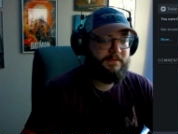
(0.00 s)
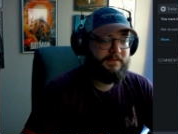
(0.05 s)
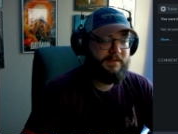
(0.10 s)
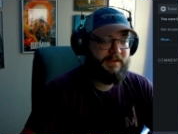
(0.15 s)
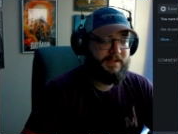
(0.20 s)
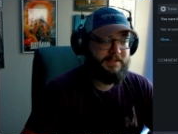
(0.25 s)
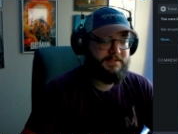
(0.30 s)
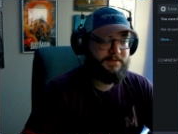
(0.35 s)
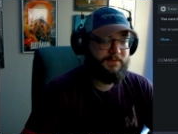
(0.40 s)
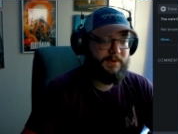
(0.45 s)

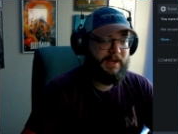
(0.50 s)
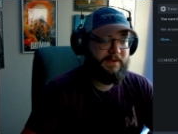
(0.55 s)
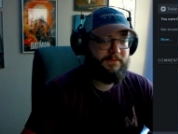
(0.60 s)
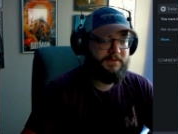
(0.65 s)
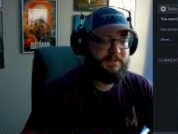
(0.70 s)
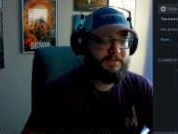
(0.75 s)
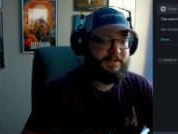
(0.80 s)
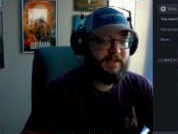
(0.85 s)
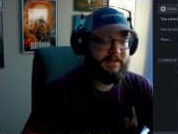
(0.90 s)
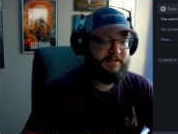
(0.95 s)
as a rival
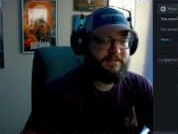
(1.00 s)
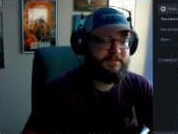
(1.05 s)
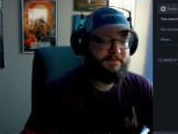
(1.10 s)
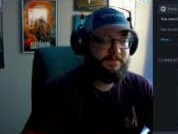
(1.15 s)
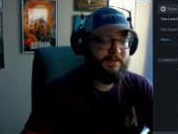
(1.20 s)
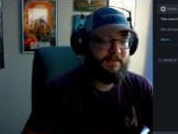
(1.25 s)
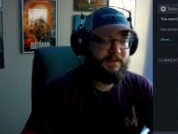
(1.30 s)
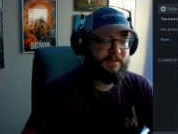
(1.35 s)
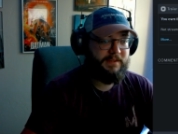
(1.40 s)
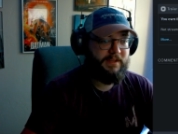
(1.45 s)
detective.
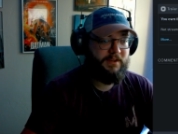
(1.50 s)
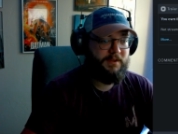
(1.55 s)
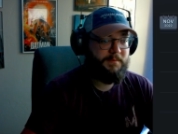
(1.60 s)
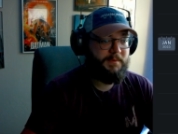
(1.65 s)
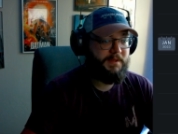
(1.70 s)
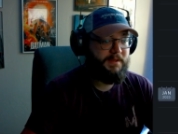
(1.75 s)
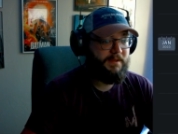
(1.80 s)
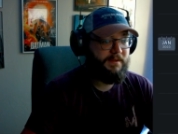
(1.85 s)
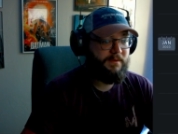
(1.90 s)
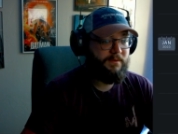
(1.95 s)
I think that would
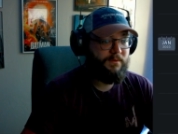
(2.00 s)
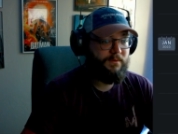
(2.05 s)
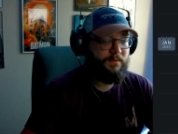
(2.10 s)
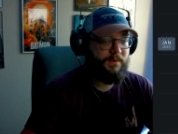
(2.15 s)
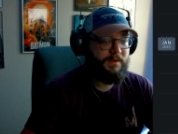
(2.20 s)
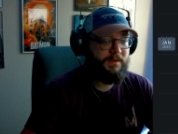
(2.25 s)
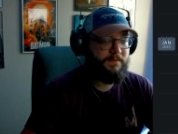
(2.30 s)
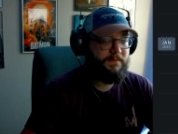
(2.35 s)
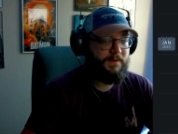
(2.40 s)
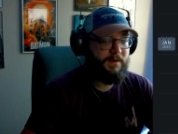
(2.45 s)
be
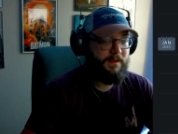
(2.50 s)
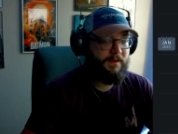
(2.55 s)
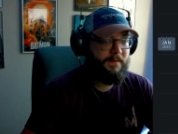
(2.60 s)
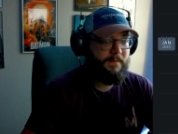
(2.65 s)
really funny.